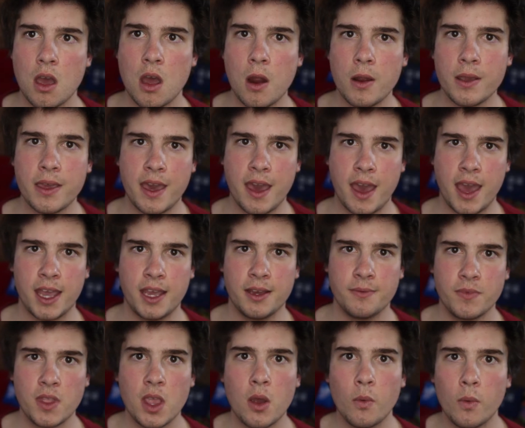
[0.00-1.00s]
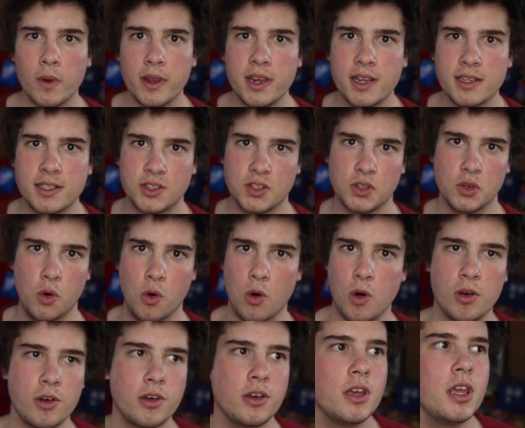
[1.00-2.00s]
Okay, we need to
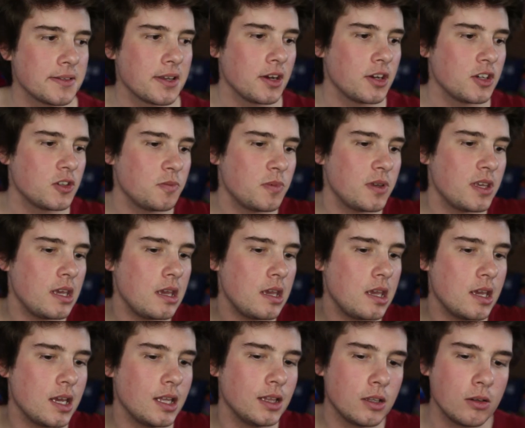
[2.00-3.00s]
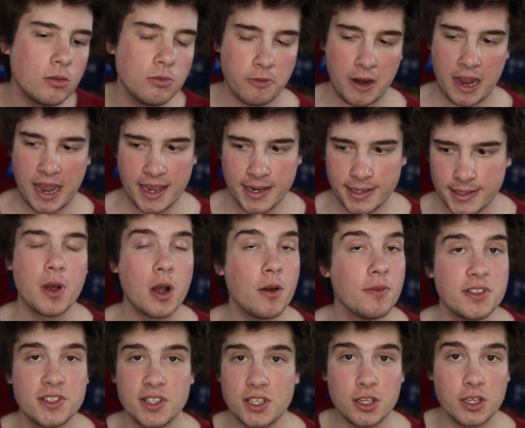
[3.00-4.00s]
talk. This is going to be a little rant.
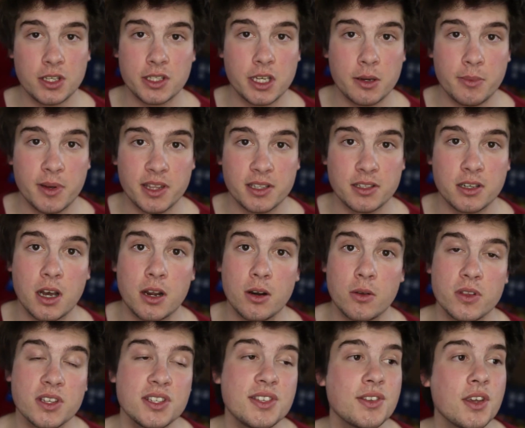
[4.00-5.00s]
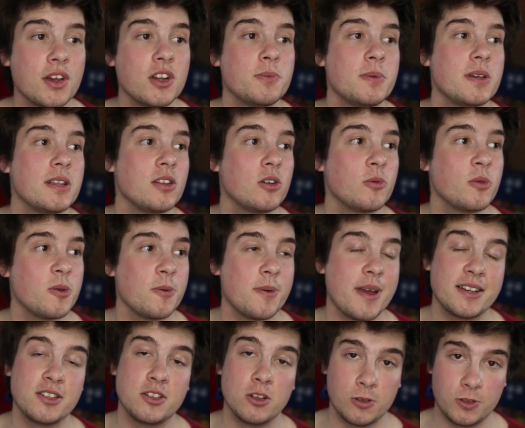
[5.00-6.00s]
Obviously, you can tell by the title. This is going to be a little bit
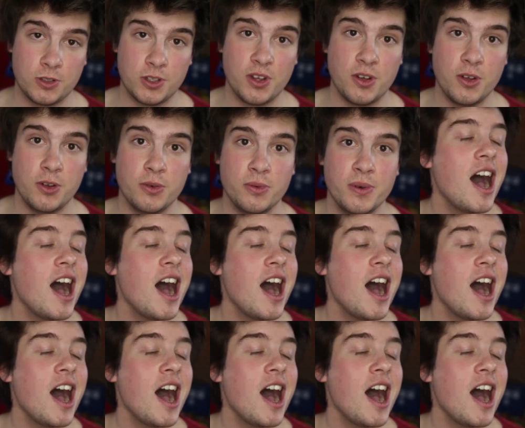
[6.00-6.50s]
about Doctor Who.